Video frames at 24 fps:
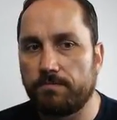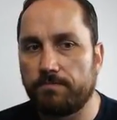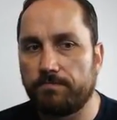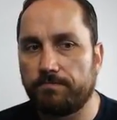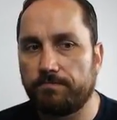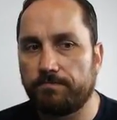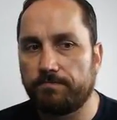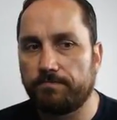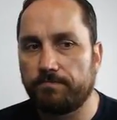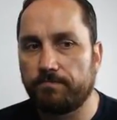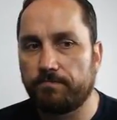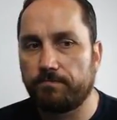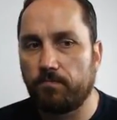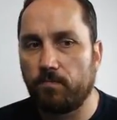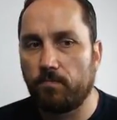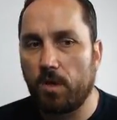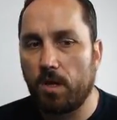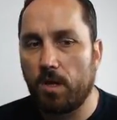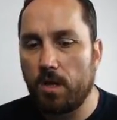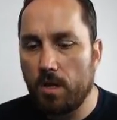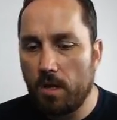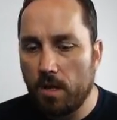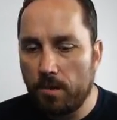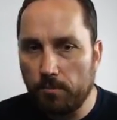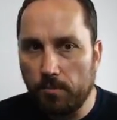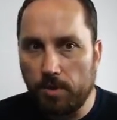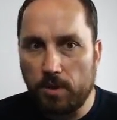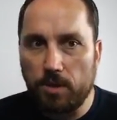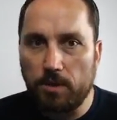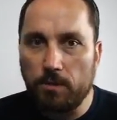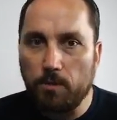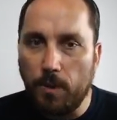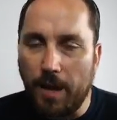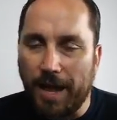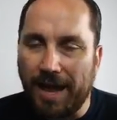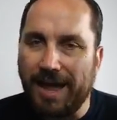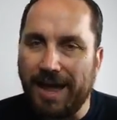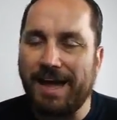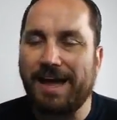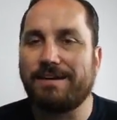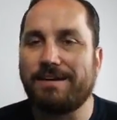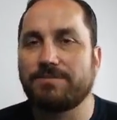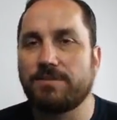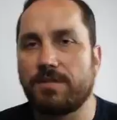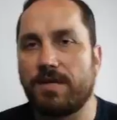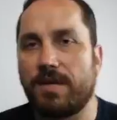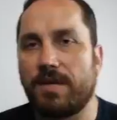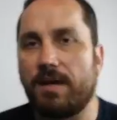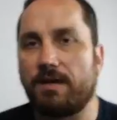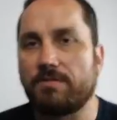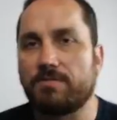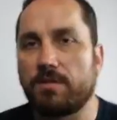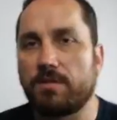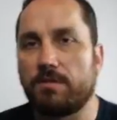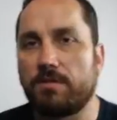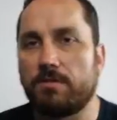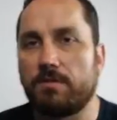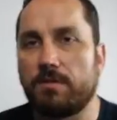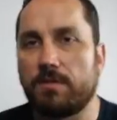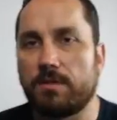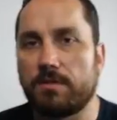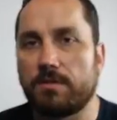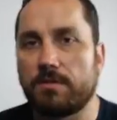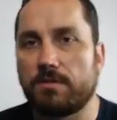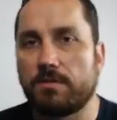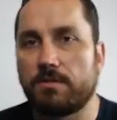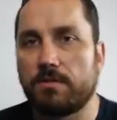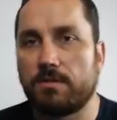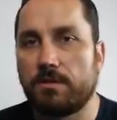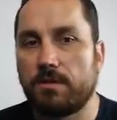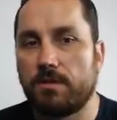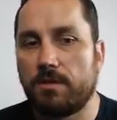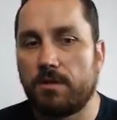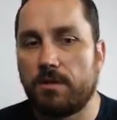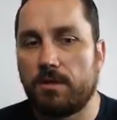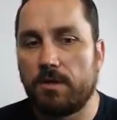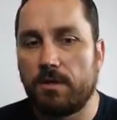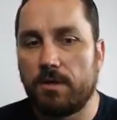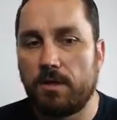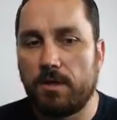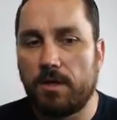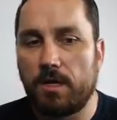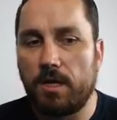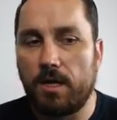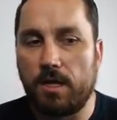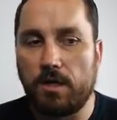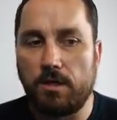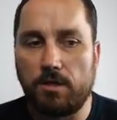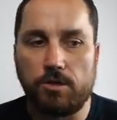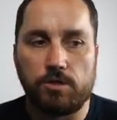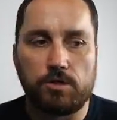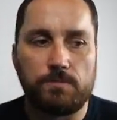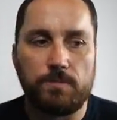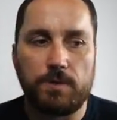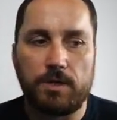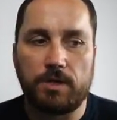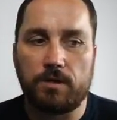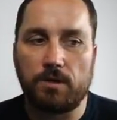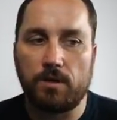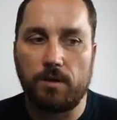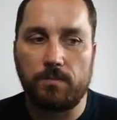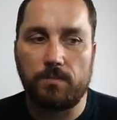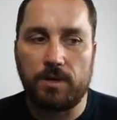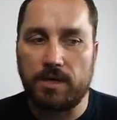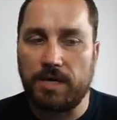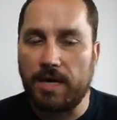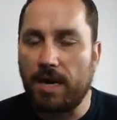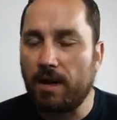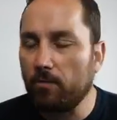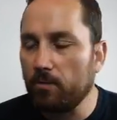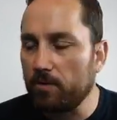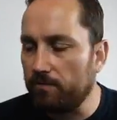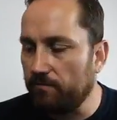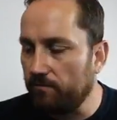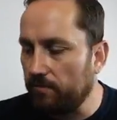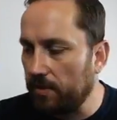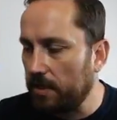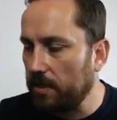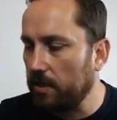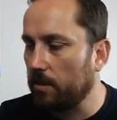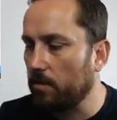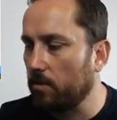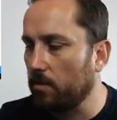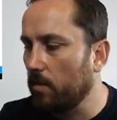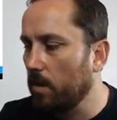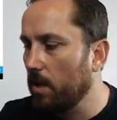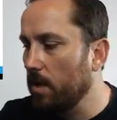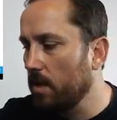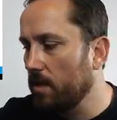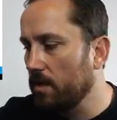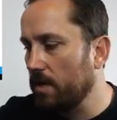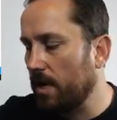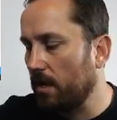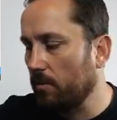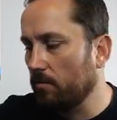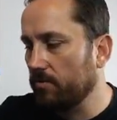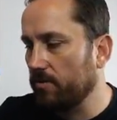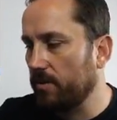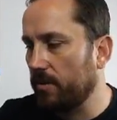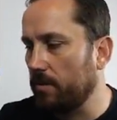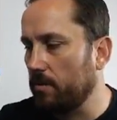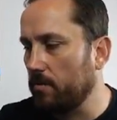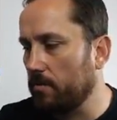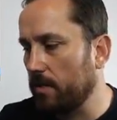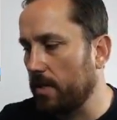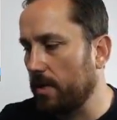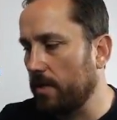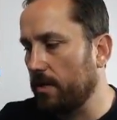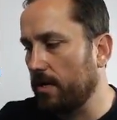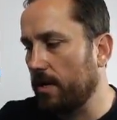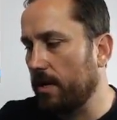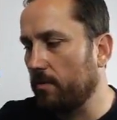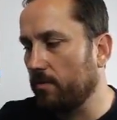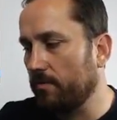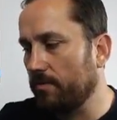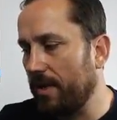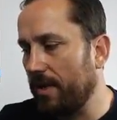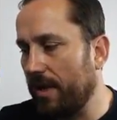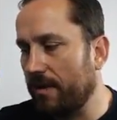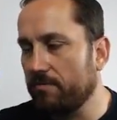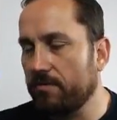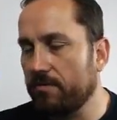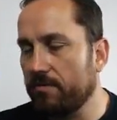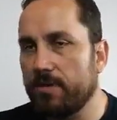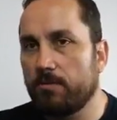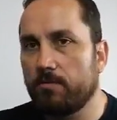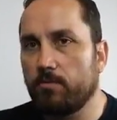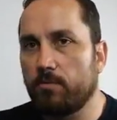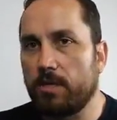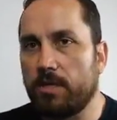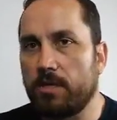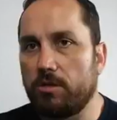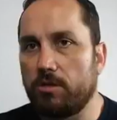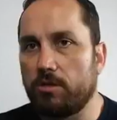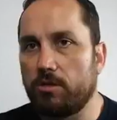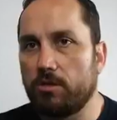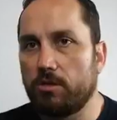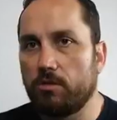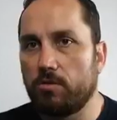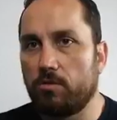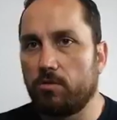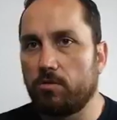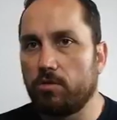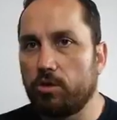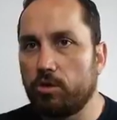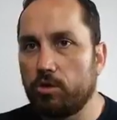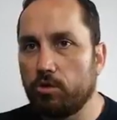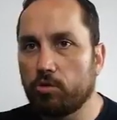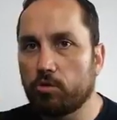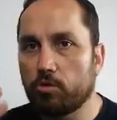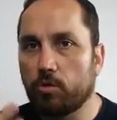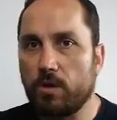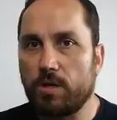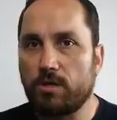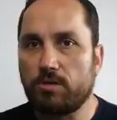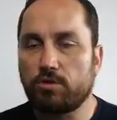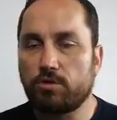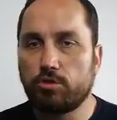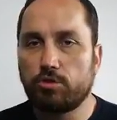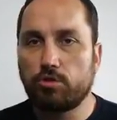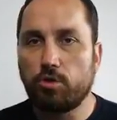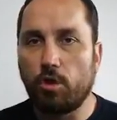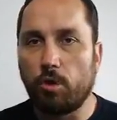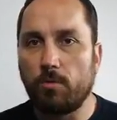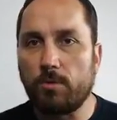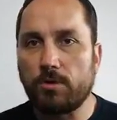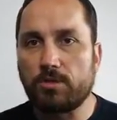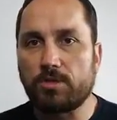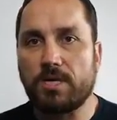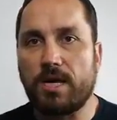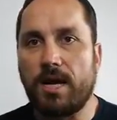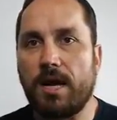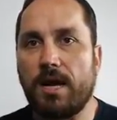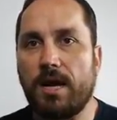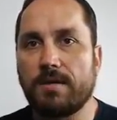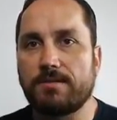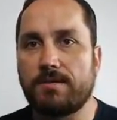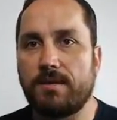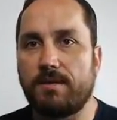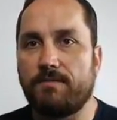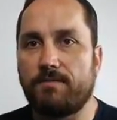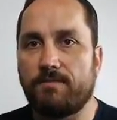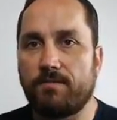But you have to do this. And you should be, I mean, now with video, now with the internet, now with everything we can do, you can create so much content for your website